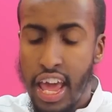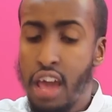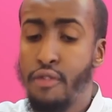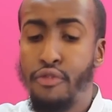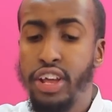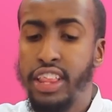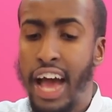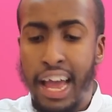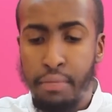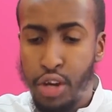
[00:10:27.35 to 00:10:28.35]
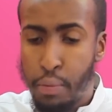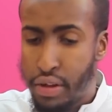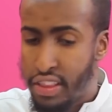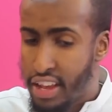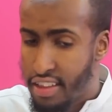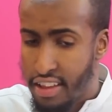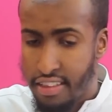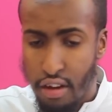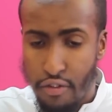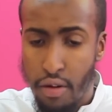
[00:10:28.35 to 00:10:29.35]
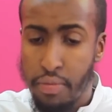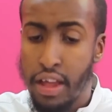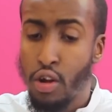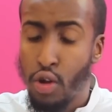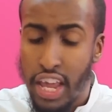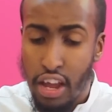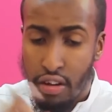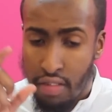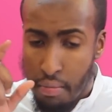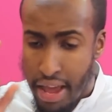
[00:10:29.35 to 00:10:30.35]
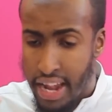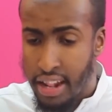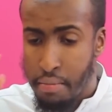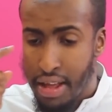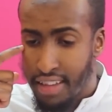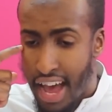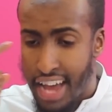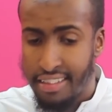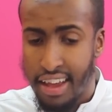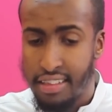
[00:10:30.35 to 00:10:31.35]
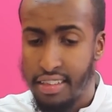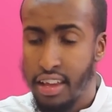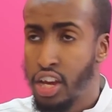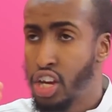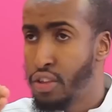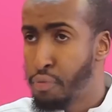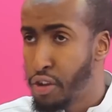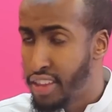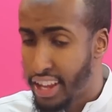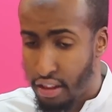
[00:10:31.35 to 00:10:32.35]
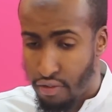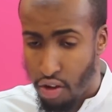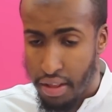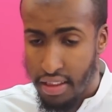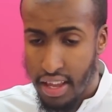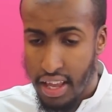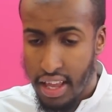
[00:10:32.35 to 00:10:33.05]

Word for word: every time she protects herself from the looking of the men, the men's eyesight, she's protected from it.